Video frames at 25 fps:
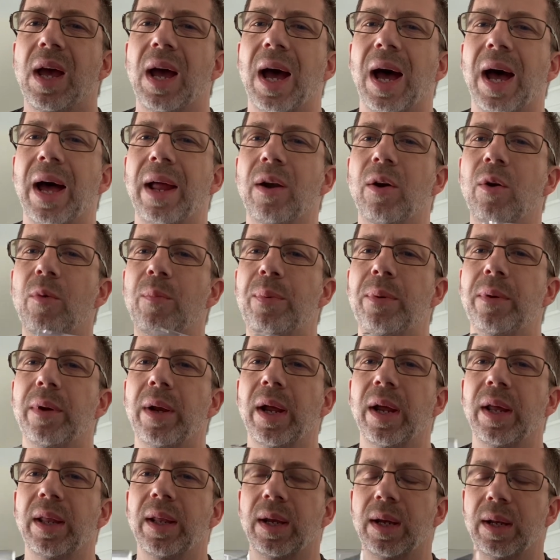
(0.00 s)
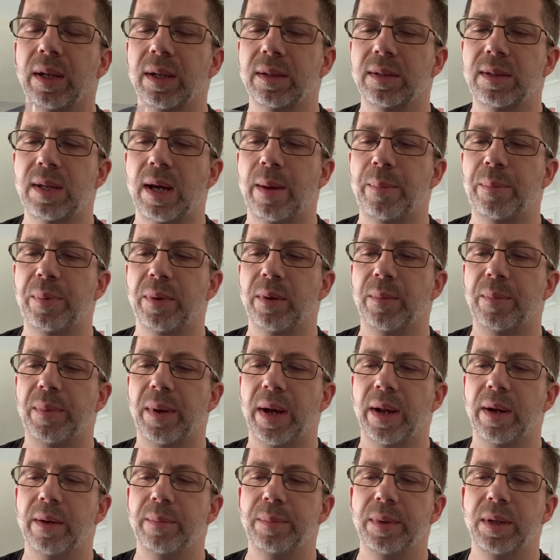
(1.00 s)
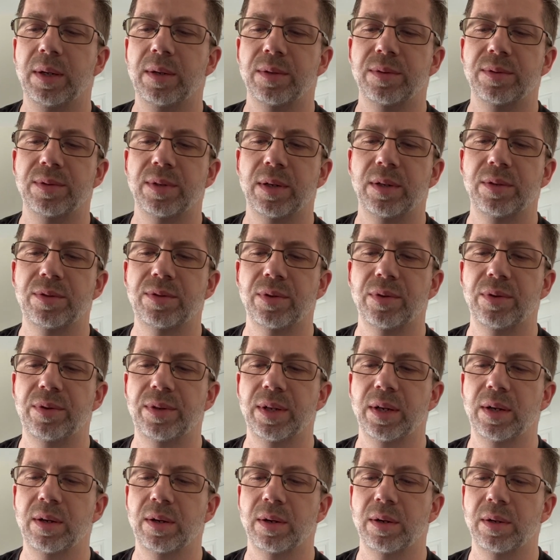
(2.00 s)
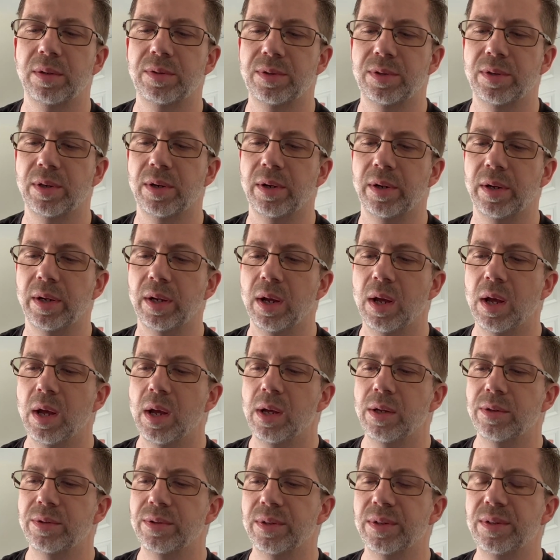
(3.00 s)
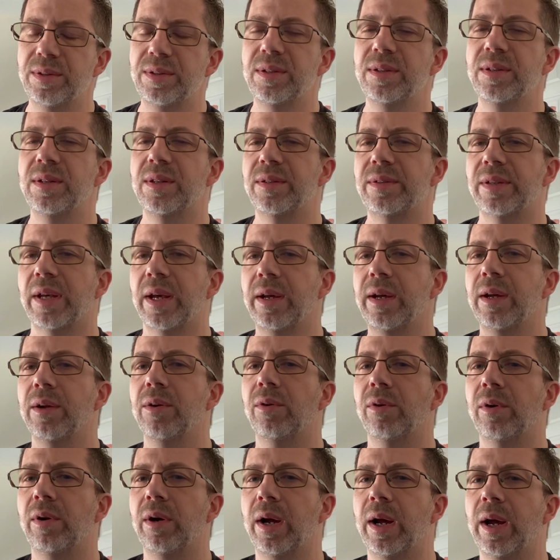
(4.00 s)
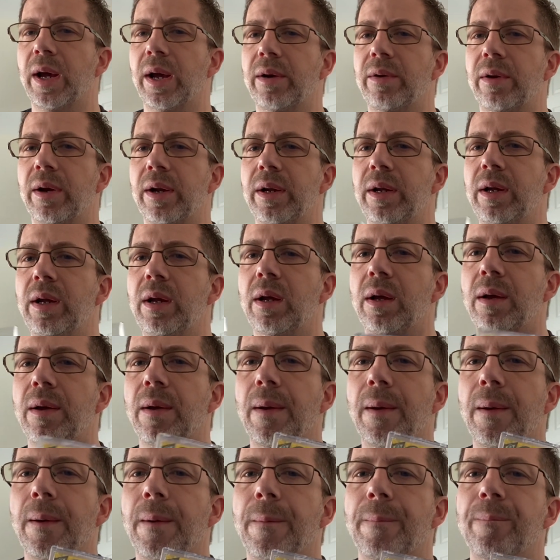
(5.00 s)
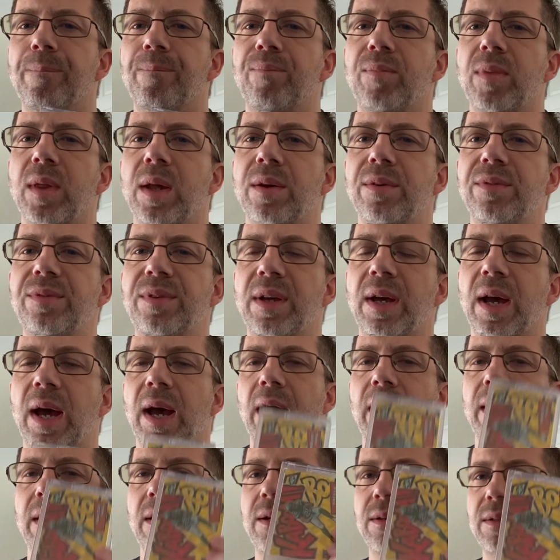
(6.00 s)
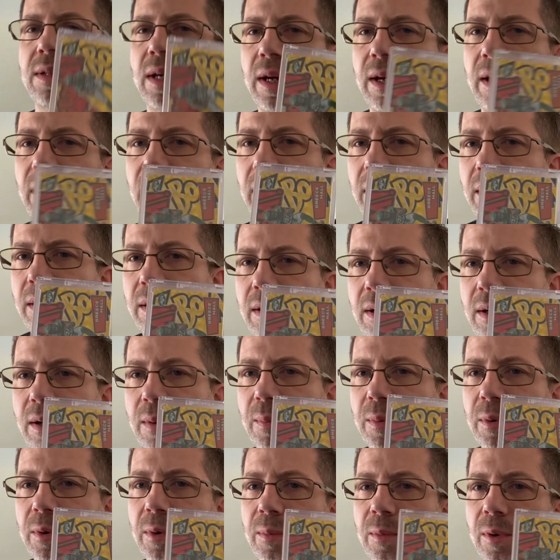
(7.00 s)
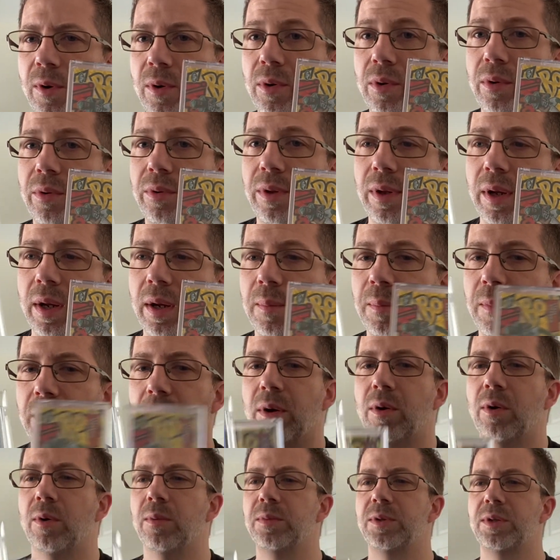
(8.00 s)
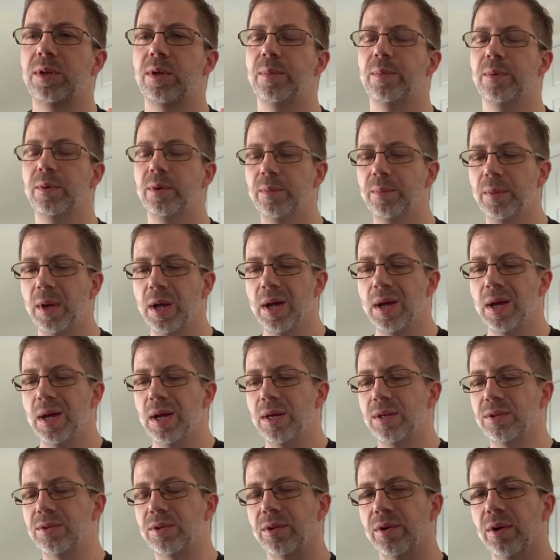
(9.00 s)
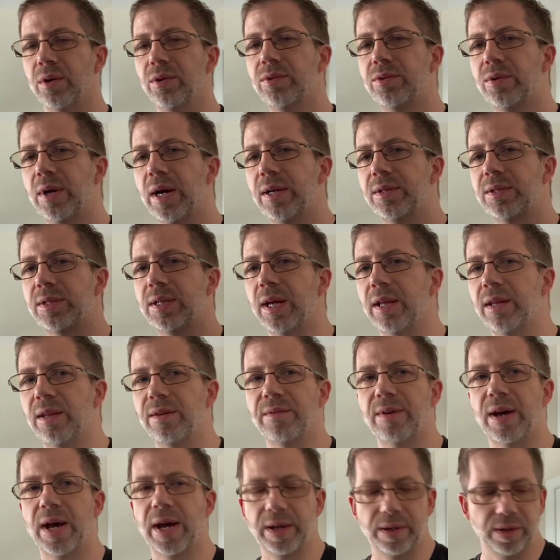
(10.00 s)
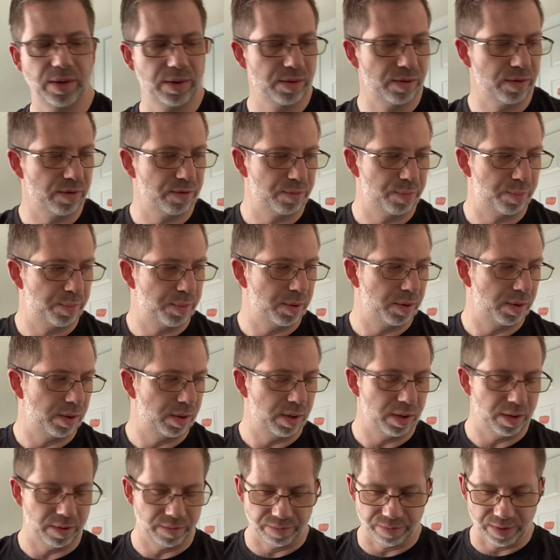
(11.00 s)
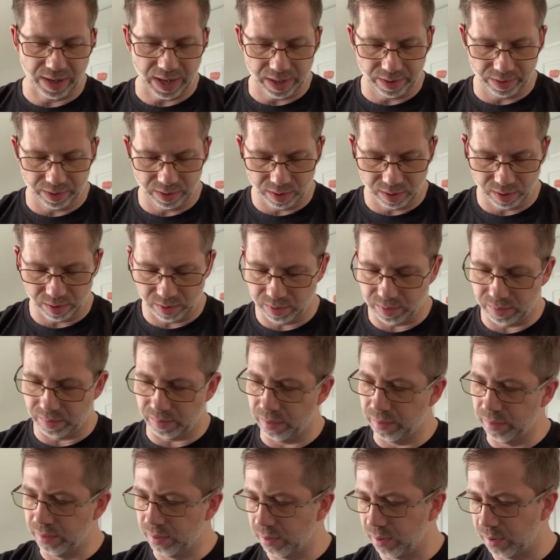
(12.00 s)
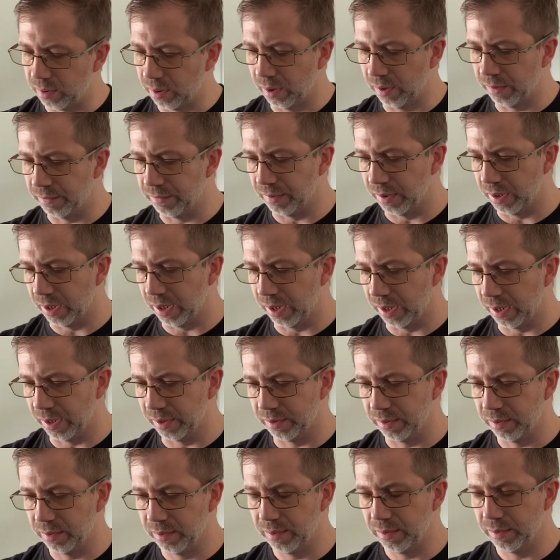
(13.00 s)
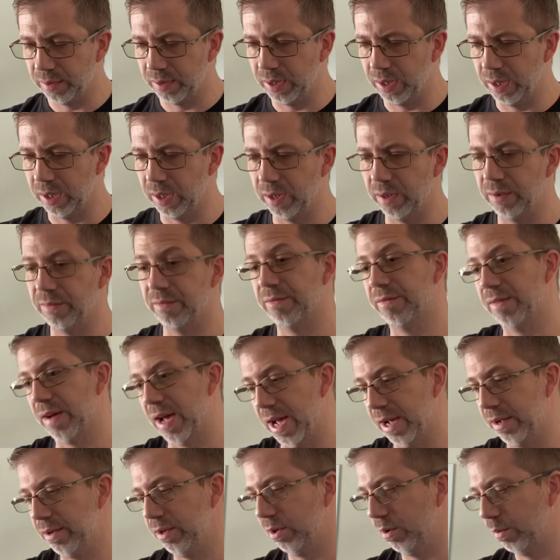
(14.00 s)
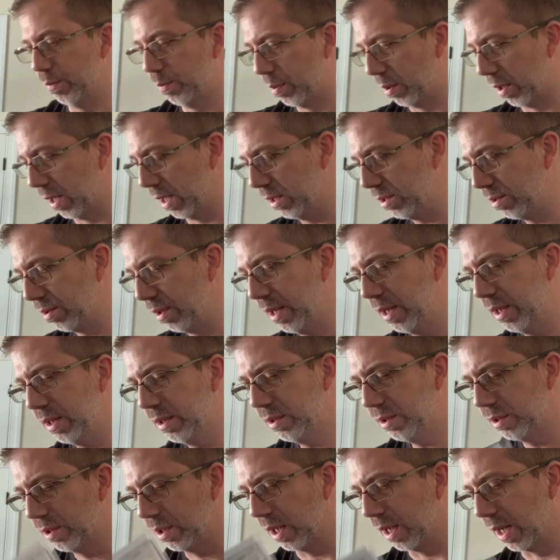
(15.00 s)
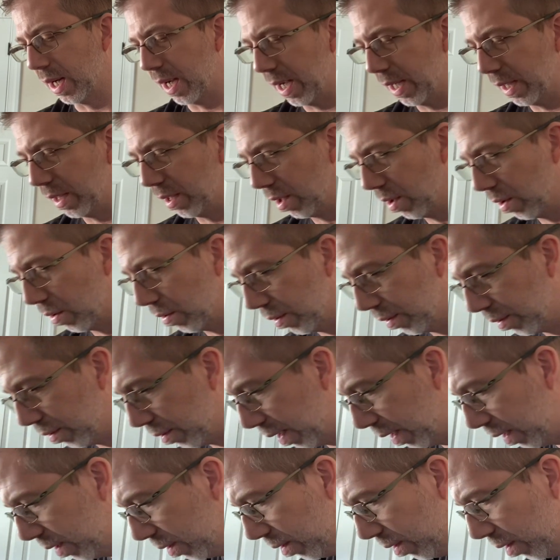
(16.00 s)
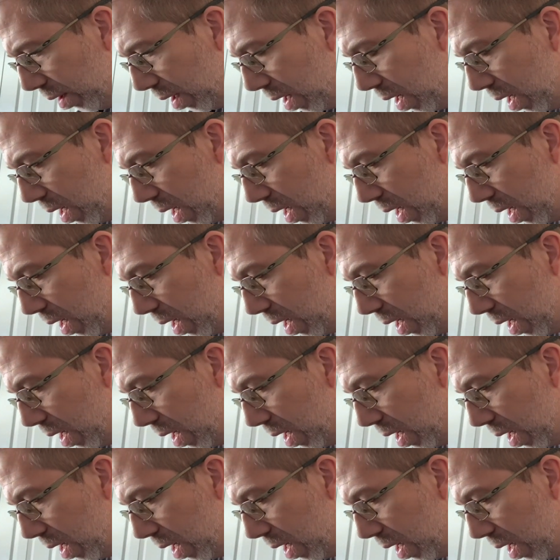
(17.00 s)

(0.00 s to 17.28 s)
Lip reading: I don't put anything on the top or the bottom because they're so thick or sturdy. So this is the second order I had ready. You'll see because I had a Kaboom Gold and a Mahomes Kaboom. So those are outside the value of value of the value price range, and I had to go with regular.